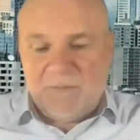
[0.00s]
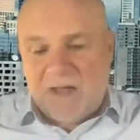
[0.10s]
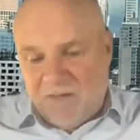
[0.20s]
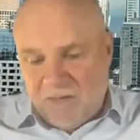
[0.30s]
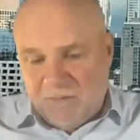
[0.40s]

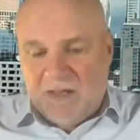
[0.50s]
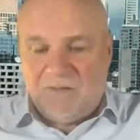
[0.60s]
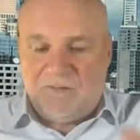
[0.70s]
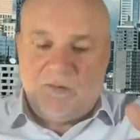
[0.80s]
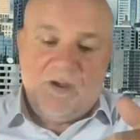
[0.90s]
many of them
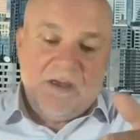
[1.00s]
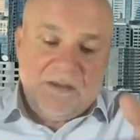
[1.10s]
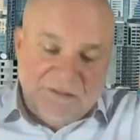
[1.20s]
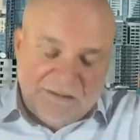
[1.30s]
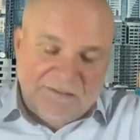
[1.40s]
into
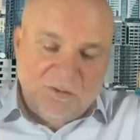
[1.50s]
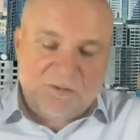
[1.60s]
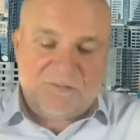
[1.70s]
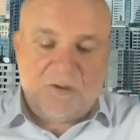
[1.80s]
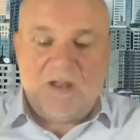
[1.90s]
60 or
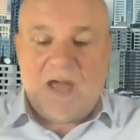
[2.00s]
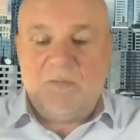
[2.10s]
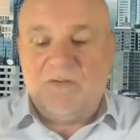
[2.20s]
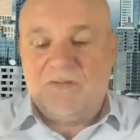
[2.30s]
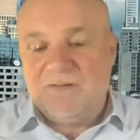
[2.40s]
so
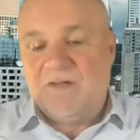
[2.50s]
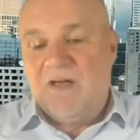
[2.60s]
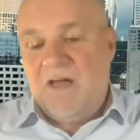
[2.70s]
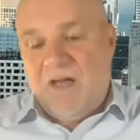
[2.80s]
languages,